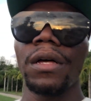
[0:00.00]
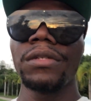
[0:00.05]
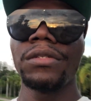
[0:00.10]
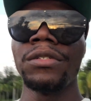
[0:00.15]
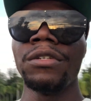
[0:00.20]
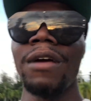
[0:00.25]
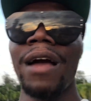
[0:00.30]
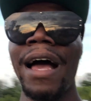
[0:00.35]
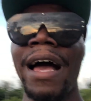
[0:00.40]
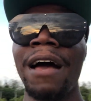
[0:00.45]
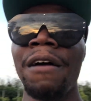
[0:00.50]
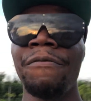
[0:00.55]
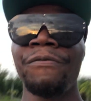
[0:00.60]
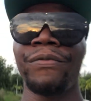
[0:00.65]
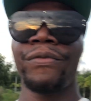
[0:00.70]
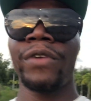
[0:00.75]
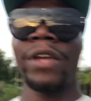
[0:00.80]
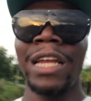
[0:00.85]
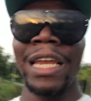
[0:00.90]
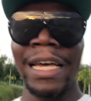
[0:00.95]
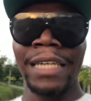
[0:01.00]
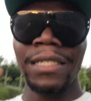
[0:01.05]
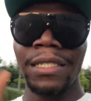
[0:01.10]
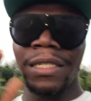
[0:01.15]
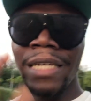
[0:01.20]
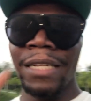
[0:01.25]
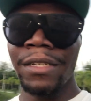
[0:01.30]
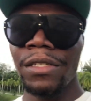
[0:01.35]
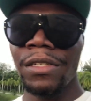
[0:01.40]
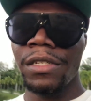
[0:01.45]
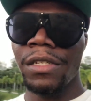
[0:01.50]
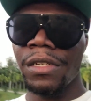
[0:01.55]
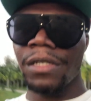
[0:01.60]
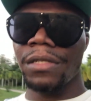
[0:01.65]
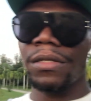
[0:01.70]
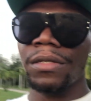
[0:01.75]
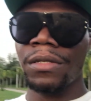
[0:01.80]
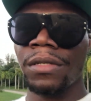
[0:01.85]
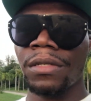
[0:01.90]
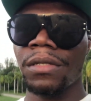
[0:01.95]
You have
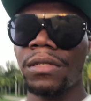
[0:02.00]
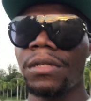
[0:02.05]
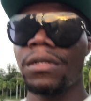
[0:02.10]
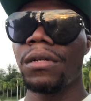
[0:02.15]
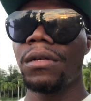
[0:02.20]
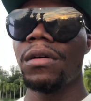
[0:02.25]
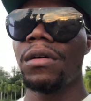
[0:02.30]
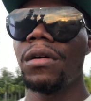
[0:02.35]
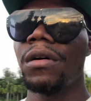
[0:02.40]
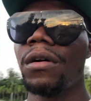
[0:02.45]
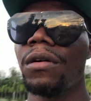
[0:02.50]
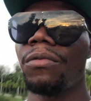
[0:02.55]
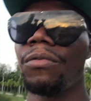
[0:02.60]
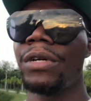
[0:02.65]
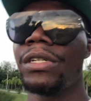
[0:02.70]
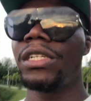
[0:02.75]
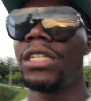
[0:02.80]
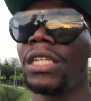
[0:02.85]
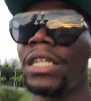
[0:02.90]
clairsentience, which